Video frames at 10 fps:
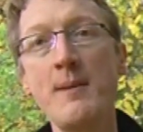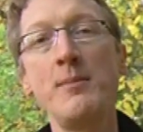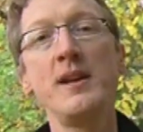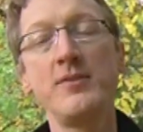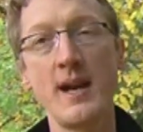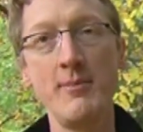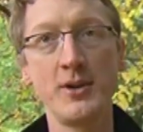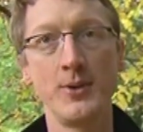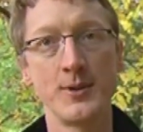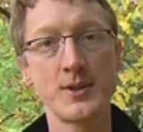family of
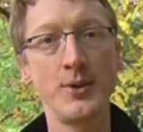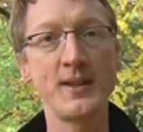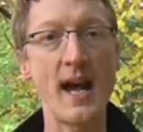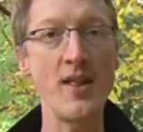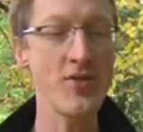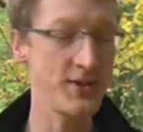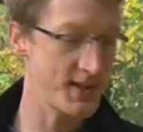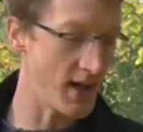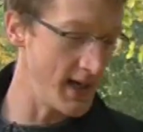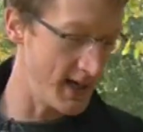chemicals called
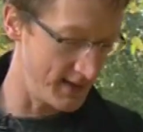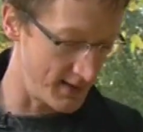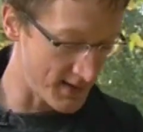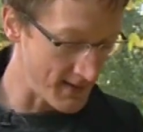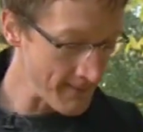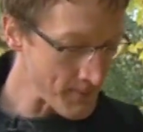anthocyanins.